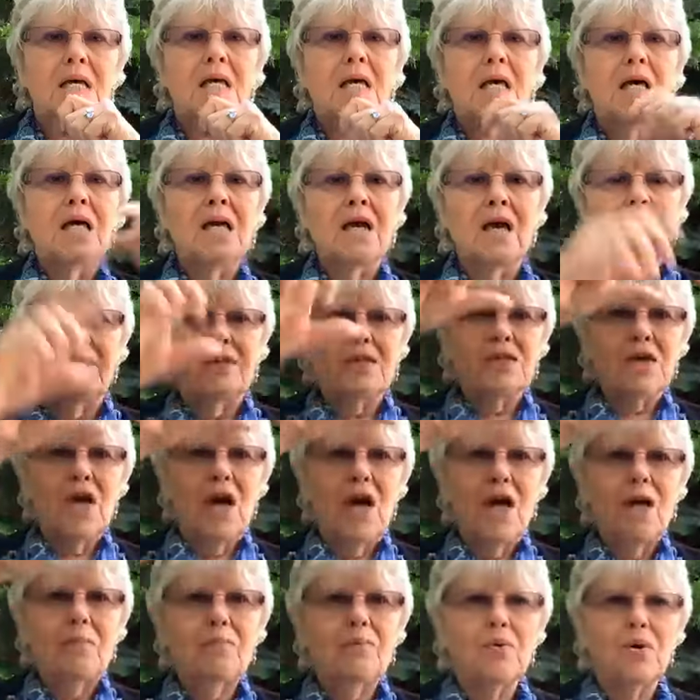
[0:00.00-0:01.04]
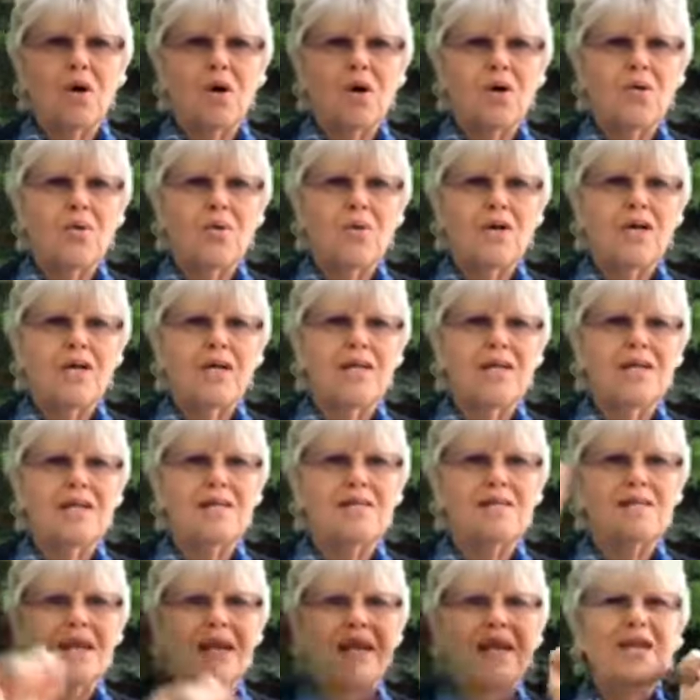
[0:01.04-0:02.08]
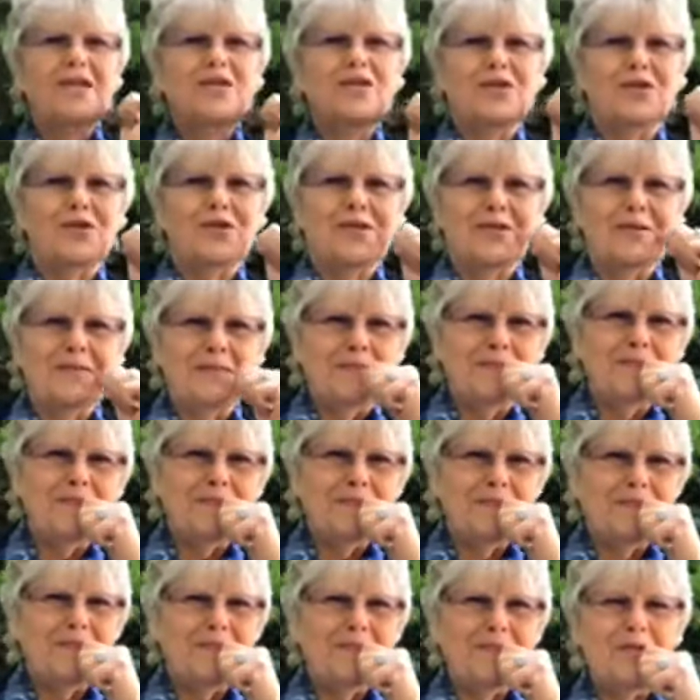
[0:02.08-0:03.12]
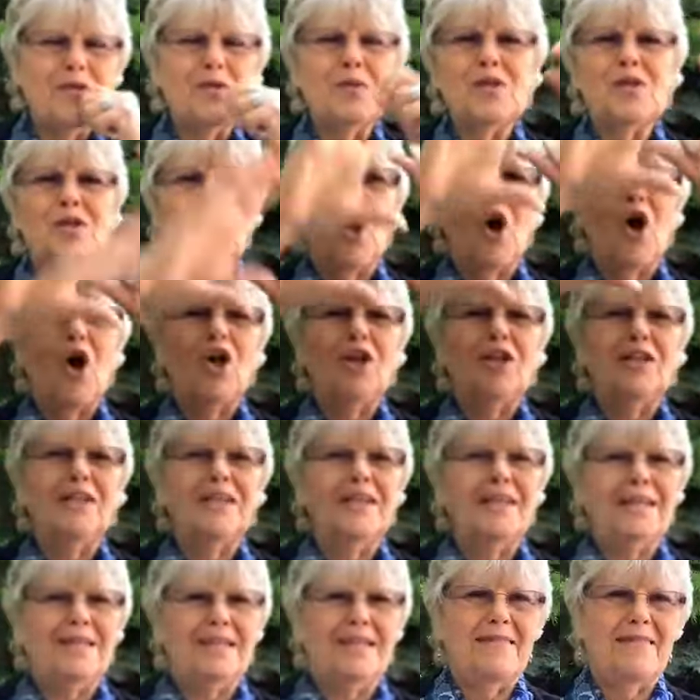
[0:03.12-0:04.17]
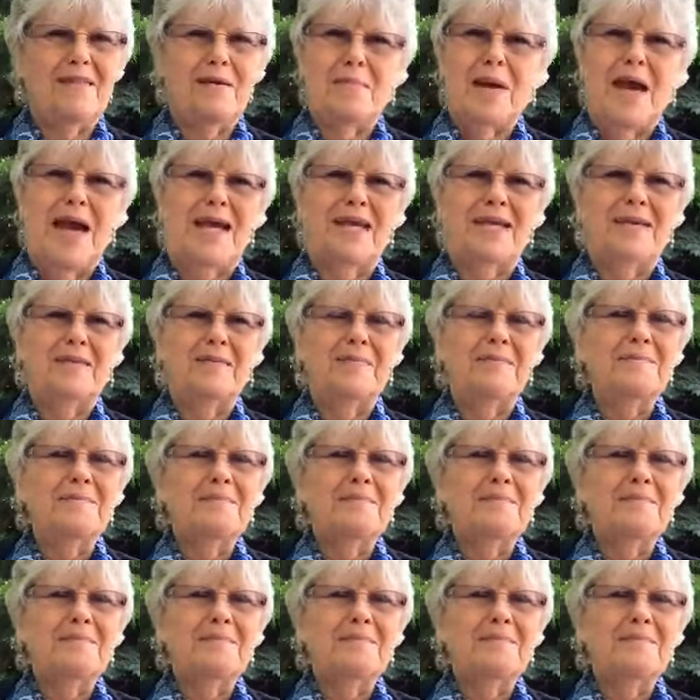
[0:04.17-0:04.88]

And on the top row is angels. So it's all lit in the back.